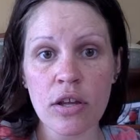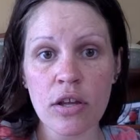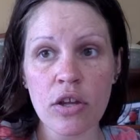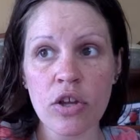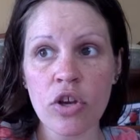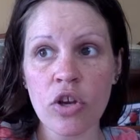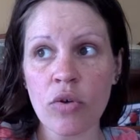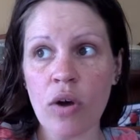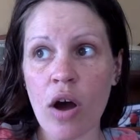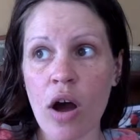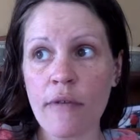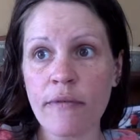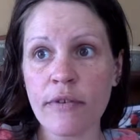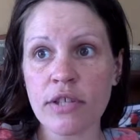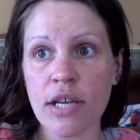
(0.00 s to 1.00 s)

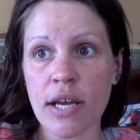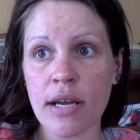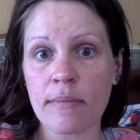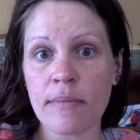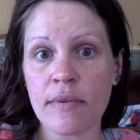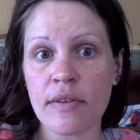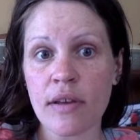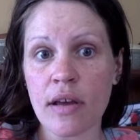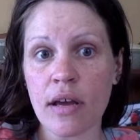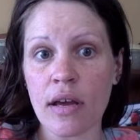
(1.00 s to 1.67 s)
Oftentimes